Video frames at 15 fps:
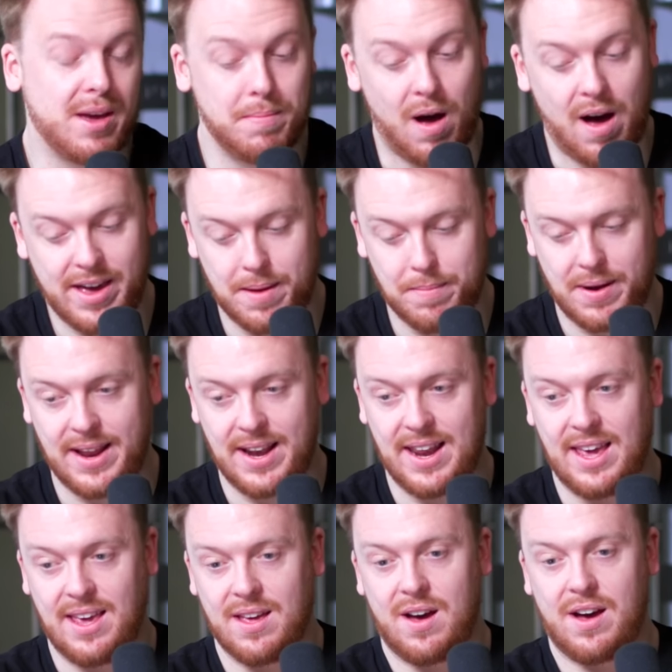com- i
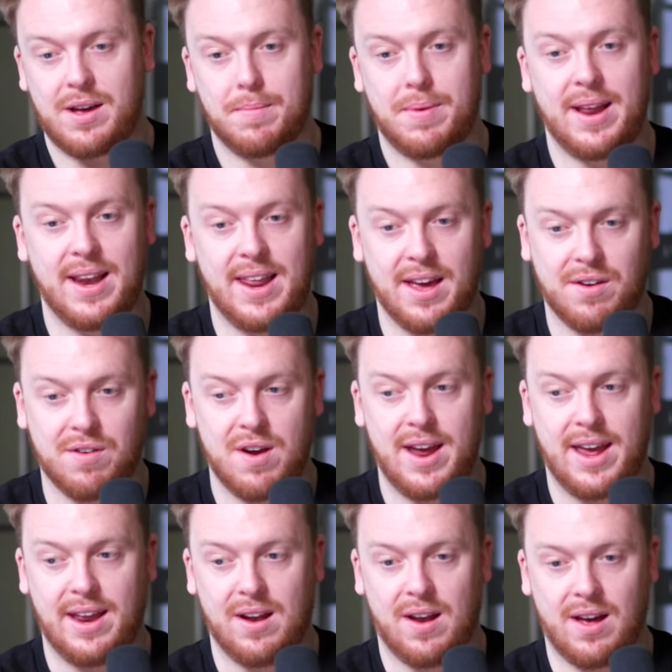completely i completely
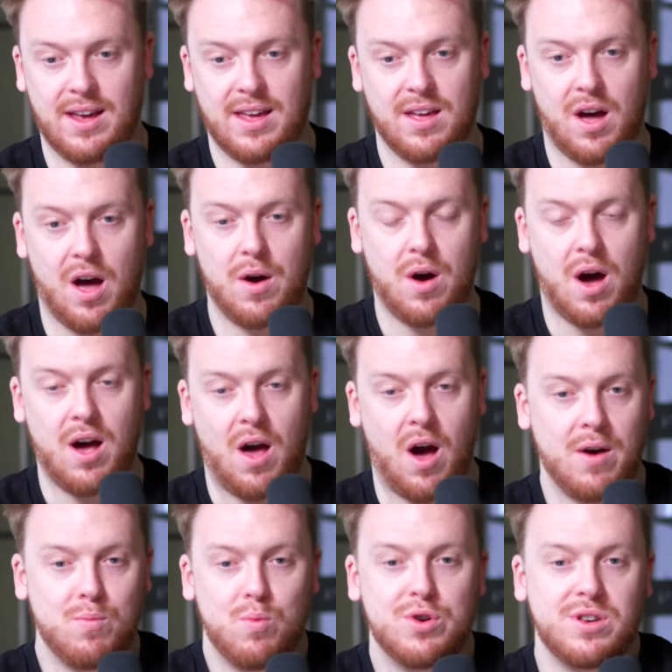agree like I, I
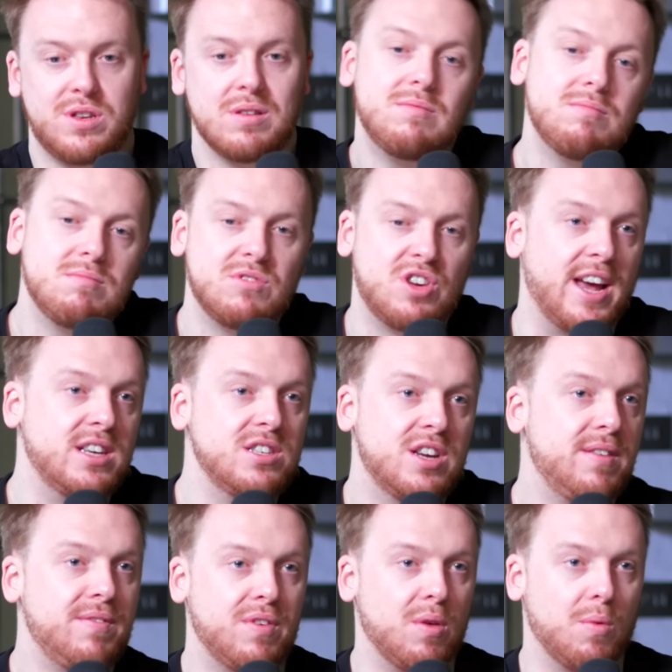i wouldn't change
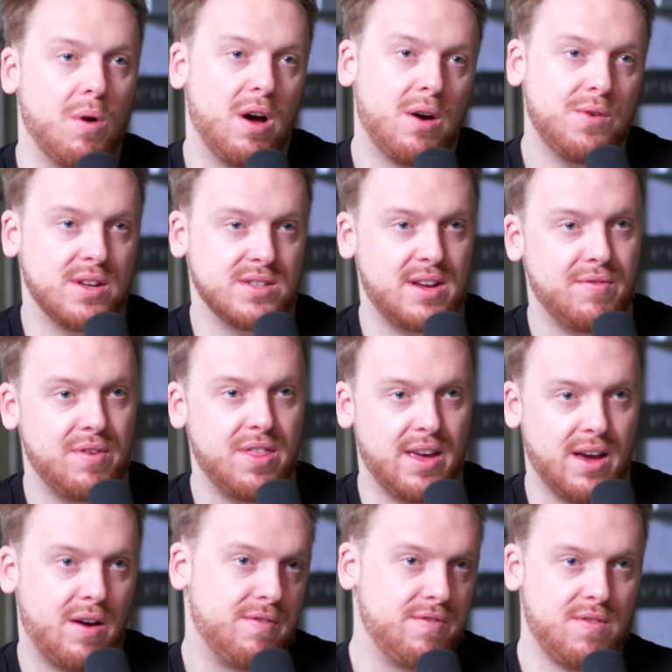it for the world it's
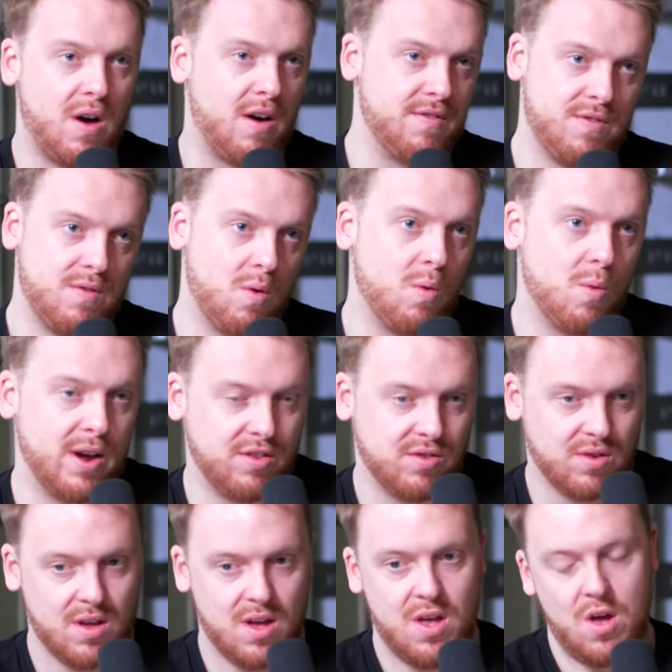everything i've i've
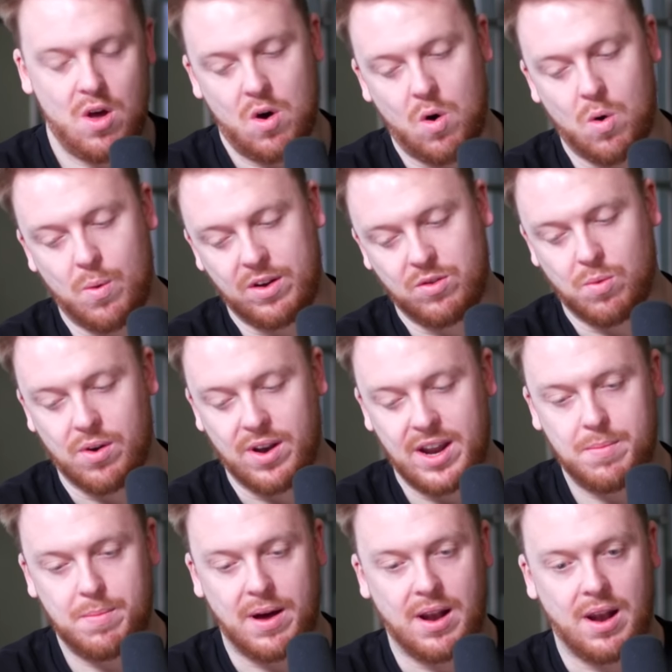always always
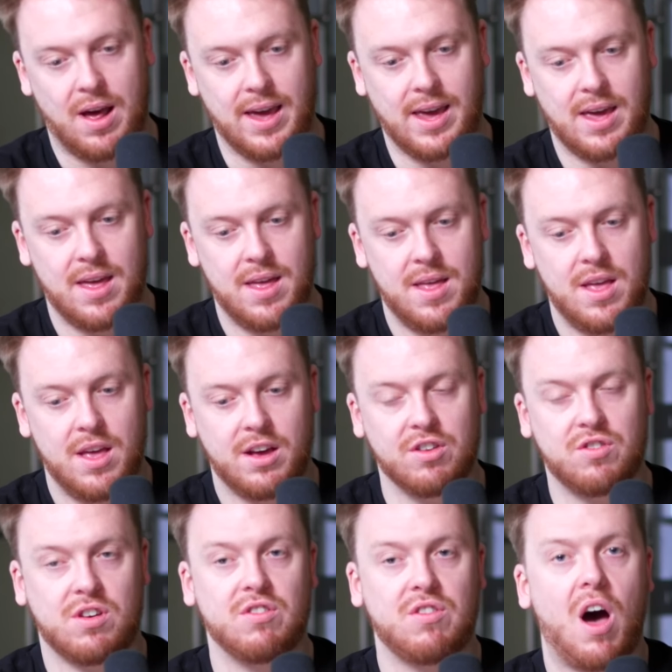wanted but like
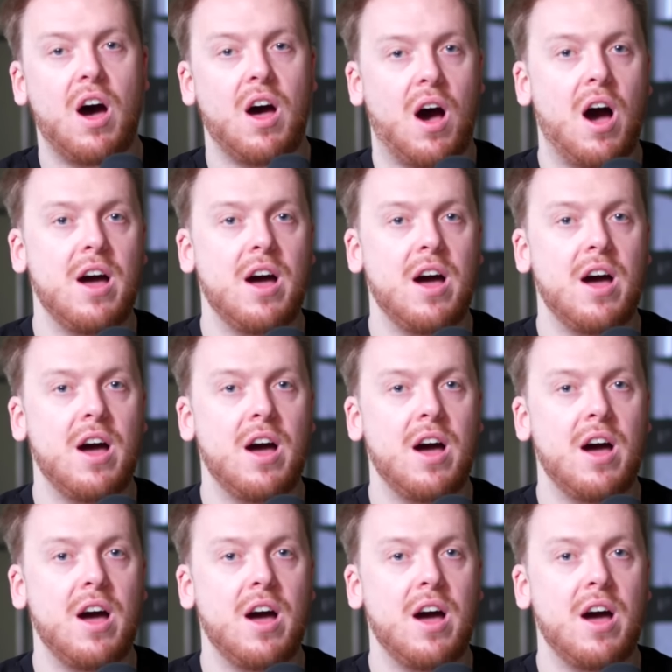because because I,